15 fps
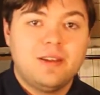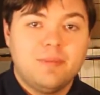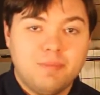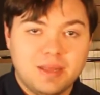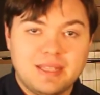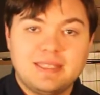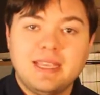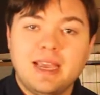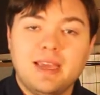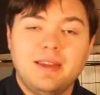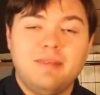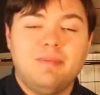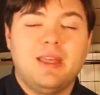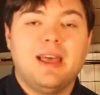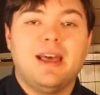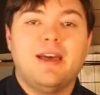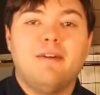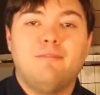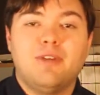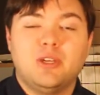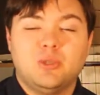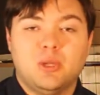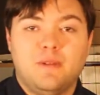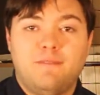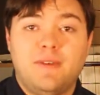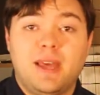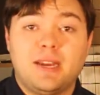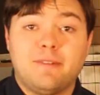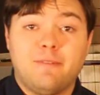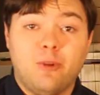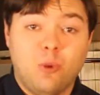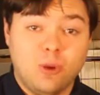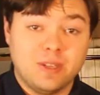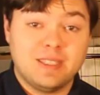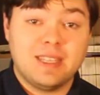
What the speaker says: But the second visual effect, of course,